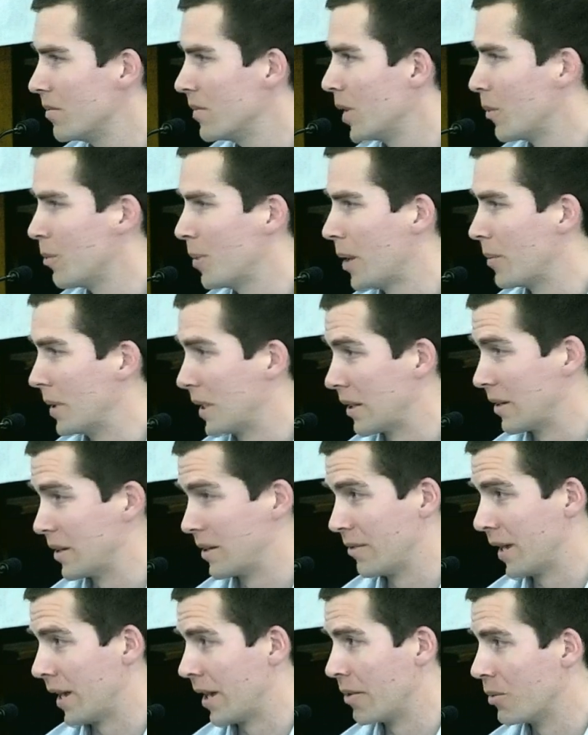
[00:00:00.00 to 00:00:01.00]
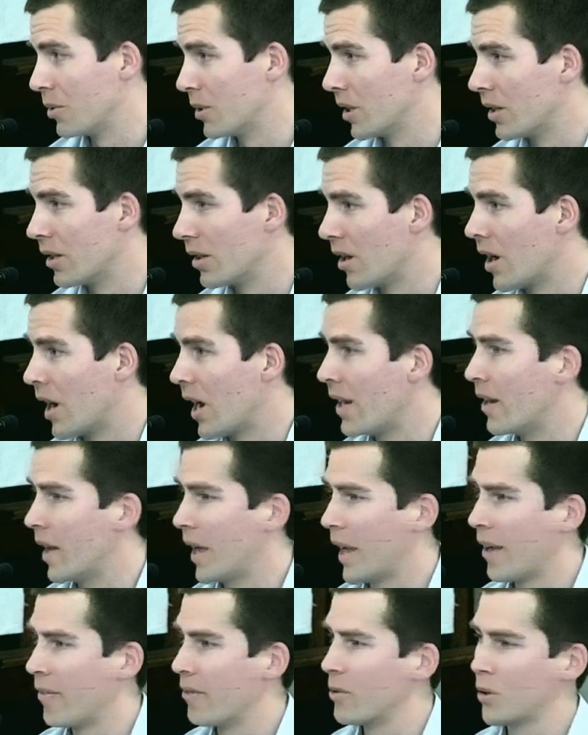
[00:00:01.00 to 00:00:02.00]
you know, publicly available online,
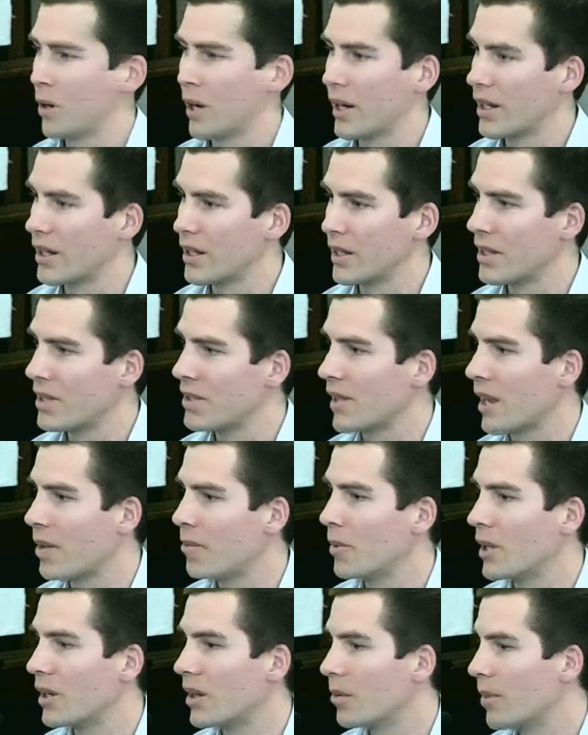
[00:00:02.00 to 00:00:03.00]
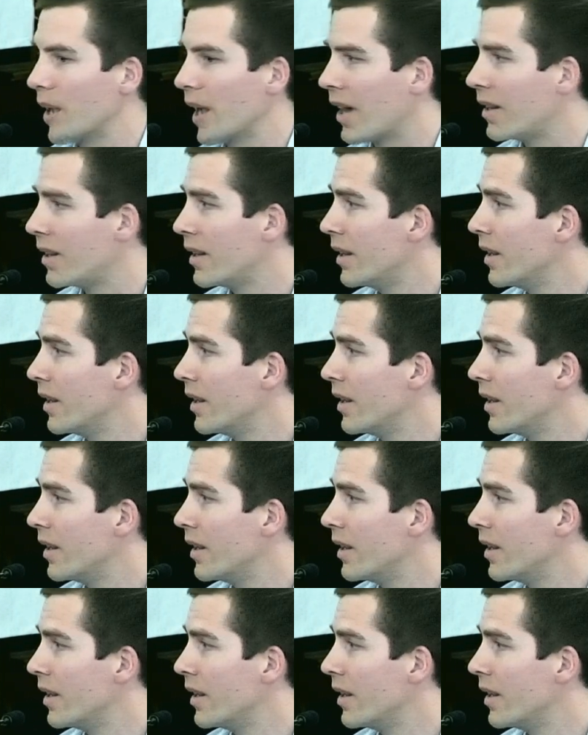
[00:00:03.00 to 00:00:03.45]
I have quite a clear statement about